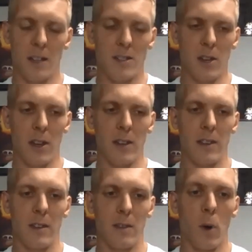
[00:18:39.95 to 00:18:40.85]
so
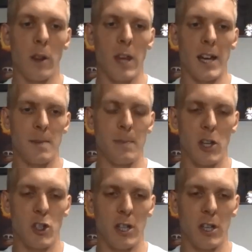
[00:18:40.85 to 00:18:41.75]
one last
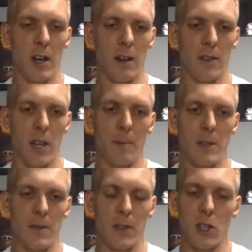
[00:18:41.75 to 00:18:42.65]
mention: uh, the
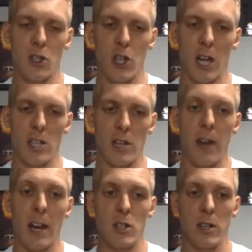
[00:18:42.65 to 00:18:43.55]
MS Fitness Challenge. I've
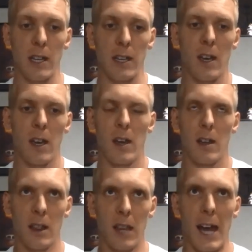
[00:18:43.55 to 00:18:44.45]
actually
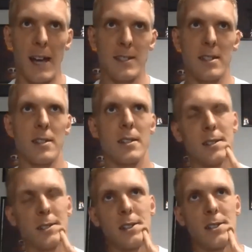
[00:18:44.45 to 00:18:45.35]

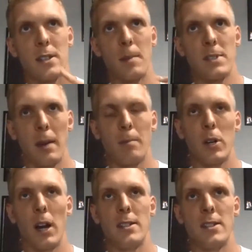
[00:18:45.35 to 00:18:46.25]
last
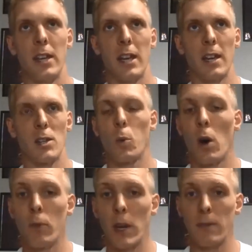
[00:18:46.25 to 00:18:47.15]
September, I did a
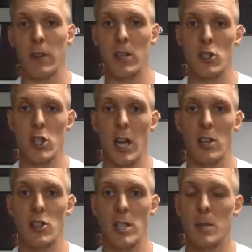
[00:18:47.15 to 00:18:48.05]
12 week fitness
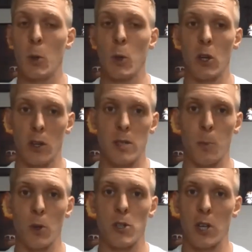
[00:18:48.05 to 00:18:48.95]
challenge at Spooky Nook
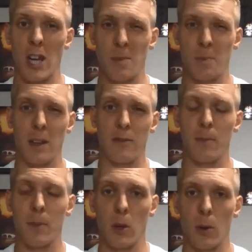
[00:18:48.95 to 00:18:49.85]
Sports. You guys are probably
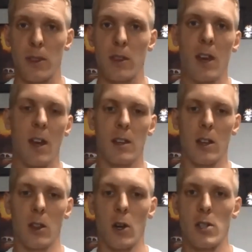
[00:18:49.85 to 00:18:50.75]
familiar with a
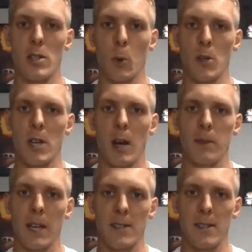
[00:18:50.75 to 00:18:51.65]
large sports
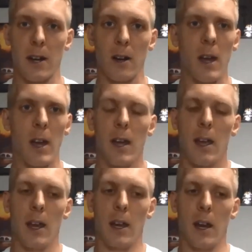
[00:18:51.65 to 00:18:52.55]
complex mm-hmm. there.
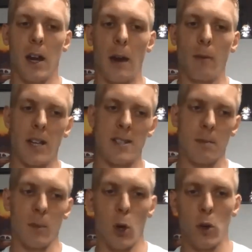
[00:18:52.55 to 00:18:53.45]
And uh, I raised
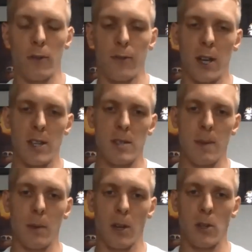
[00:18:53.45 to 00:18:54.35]
some local funds to be
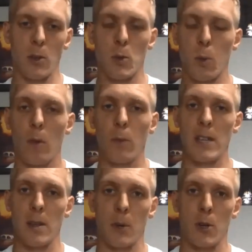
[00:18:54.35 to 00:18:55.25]
able to do 12
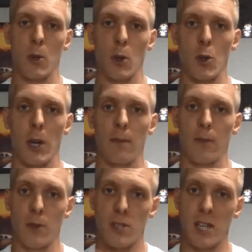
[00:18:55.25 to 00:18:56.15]
weeks of personal training for
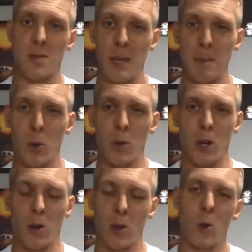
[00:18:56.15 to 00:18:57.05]
six people in
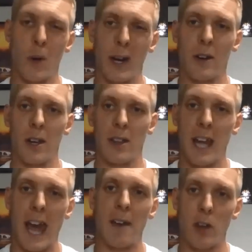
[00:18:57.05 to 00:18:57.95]
our local area that
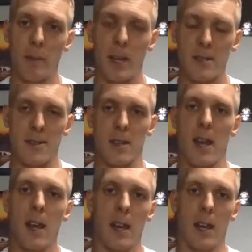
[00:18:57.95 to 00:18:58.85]
have MS.
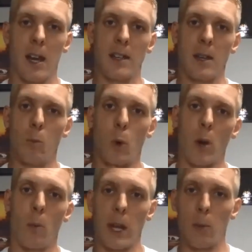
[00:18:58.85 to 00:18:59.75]
And I did one
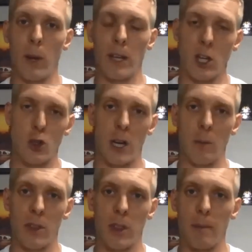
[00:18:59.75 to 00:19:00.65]
on week weekly training
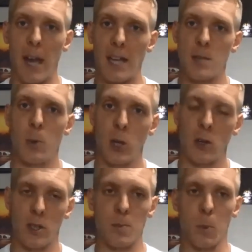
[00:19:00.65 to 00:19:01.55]
with them at Spooky
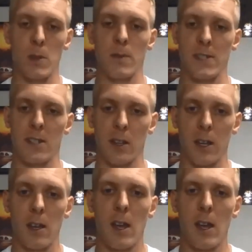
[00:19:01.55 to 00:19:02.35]
Nook Sports Facility.